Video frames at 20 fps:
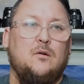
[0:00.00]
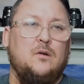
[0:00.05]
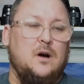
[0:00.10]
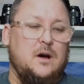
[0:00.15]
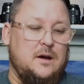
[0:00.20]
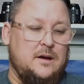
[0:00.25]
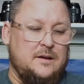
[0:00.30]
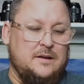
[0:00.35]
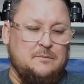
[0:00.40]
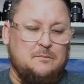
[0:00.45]

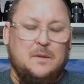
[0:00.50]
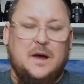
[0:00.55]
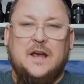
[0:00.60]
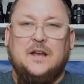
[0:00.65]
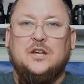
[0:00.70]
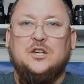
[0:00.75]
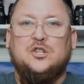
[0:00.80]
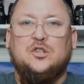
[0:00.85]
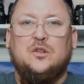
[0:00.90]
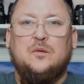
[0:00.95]
And my
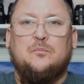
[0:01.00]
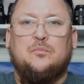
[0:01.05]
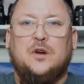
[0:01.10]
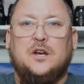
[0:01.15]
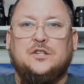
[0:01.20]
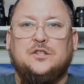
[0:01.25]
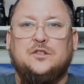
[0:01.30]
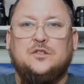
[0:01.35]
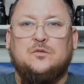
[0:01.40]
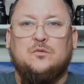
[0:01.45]
initial
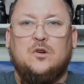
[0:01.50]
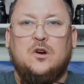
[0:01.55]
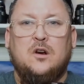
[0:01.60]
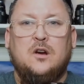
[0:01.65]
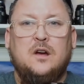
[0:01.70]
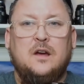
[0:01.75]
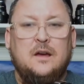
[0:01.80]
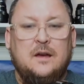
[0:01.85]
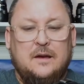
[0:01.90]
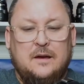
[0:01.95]
impressions were
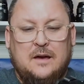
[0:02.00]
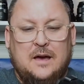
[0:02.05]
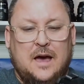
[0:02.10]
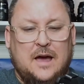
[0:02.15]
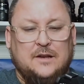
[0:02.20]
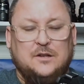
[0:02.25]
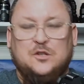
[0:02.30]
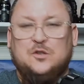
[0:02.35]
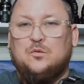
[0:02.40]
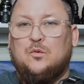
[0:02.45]

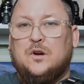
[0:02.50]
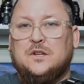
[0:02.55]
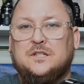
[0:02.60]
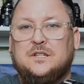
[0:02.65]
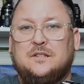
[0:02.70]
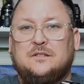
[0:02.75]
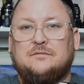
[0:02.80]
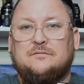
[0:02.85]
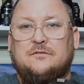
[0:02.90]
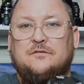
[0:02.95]
I just
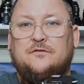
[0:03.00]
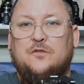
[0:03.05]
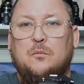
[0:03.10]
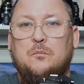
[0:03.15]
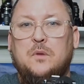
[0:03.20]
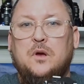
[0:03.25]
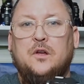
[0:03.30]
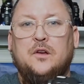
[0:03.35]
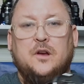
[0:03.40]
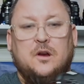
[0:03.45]
wasn't
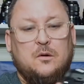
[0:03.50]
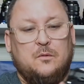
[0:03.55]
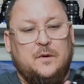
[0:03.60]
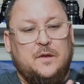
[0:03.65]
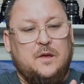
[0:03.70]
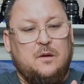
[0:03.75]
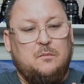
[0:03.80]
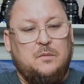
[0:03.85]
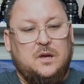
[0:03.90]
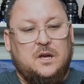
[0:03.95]
familiar with
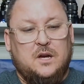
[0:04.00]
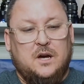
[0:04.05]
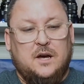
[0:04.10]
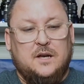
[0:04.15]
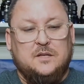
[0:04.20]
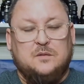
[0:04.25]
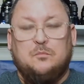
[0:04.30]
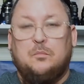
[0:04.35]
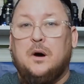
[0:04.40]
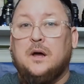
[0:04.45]
it
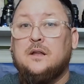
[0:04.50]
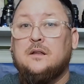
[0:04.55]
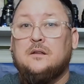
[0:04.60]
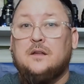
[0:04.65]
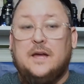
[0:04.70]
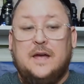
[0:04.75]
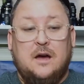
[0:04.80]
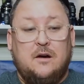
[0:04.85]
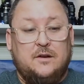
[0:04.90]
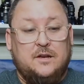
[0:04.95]
because button
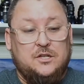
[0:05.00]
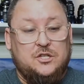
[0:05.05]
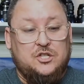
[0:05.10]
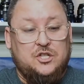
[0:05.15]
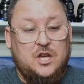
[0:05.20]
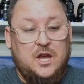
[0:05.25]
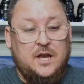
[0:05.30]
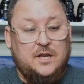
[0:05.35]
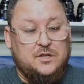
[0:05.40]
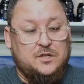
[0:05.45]
layout has
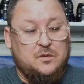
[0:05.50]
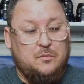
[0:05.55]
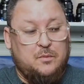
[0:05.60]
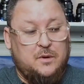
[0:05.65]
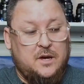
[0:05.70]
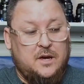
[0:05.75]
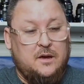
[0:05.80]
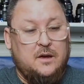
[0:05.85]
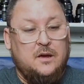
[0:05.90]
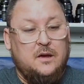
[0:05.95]
changed a
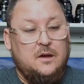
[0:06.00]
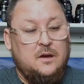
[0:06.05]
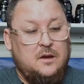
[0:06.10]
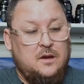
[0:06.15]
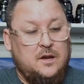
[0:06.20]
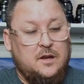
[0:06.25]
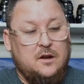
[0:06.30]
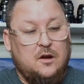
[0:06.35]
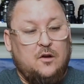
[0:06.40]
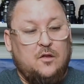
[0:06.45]
bit.
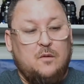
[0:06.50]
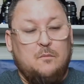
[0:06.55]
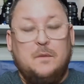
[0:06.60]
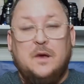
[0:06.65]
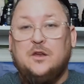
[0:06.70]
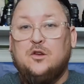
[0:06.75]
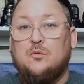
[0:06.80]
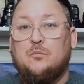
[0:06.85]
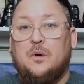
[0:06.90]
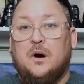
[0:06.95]
You know, the
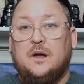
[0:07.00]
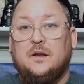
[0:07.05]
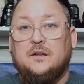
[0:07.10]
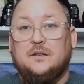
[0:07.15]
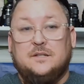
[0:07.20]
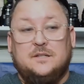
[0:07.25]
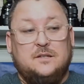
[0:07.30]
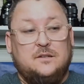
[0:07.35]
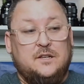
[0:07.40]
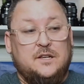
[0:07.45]
menu button
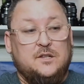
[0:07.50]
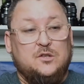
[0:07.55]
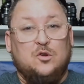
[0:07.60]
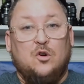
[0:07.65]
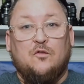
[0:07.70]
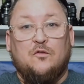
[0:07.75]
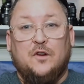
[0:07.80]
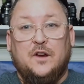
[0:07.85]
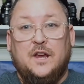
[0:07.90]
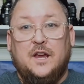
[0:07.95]
is
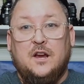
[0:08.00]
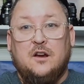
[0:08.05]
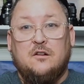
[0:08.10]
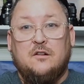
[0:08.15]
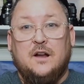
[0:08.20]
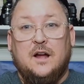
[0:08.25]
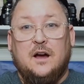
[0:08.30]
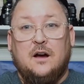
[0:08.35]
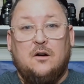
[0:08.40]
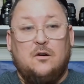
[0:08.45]
over here
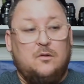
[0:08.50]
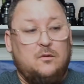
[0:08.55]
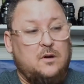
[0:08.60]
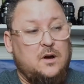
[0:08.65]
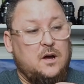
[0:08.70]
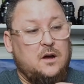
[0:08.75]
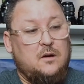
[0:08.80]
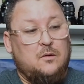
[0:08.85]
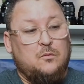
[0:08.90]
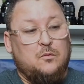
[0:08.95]

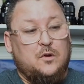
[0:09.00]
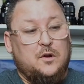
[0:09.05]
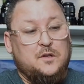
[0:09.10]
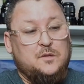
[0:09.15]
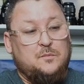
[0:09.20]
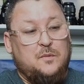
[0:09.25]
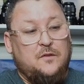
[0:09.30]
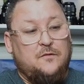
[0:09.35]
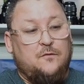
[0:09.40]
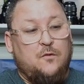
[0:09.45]
now, whereas
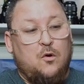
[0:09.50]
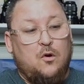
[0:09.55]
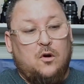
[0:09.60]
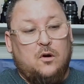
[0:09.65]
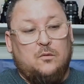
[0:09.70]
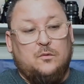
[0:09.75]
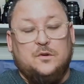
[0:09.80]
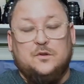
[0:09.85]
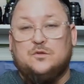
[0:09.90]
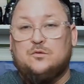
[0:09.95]
before
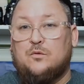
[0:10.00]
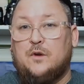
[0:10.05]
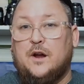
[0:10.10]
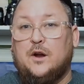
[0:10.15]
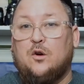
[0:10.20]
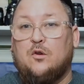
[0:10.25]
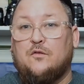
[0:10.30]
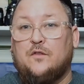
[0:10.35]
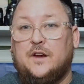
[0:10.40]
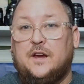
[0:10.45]
it was right
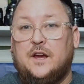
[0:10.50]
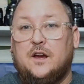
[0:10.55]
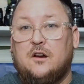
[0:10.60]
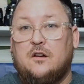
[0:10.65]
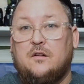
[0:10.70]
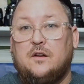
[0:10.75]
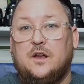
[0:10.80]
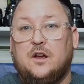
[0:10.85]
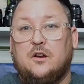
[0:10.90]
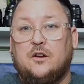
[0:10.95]
over
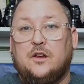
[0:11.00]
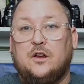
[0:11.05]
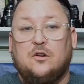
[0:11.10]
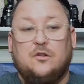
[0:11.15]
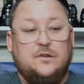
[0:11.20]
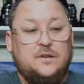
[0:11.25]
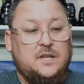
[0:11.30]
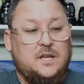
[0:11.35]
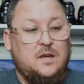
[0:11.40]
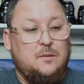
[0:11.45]
here near your
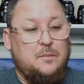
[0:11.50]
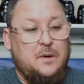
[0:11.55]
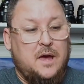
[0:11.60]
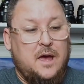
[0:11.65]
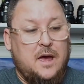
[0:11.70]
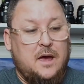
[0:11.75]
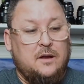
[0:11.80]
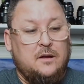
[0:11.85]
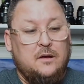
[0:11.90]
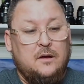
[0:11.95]

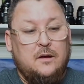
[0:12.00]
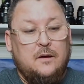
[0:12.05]
D-pad.